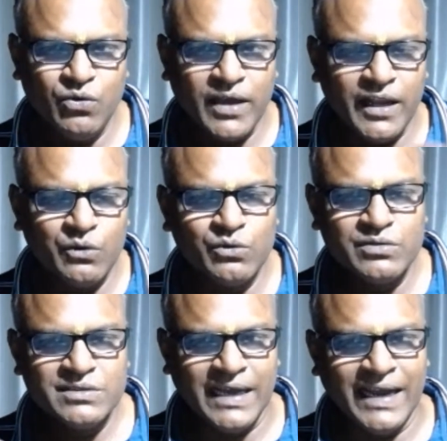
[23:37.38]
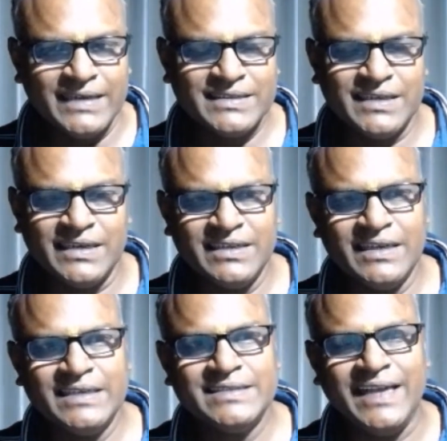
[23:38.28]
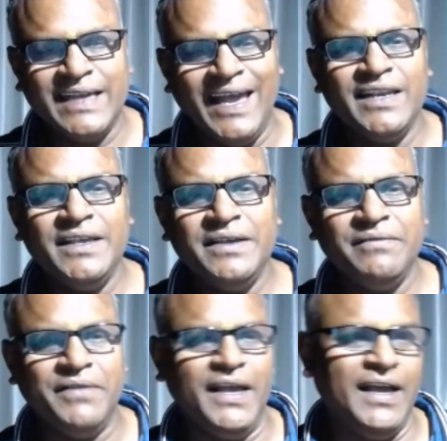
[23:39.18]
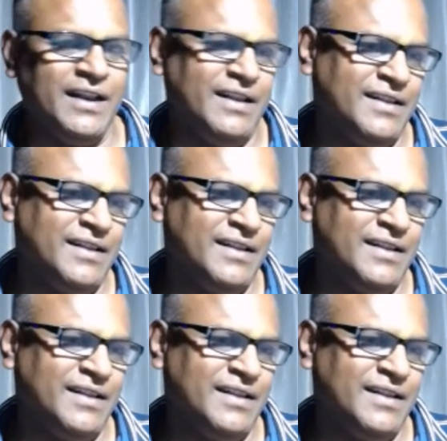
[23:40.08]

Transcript: can use that sentence anywhere.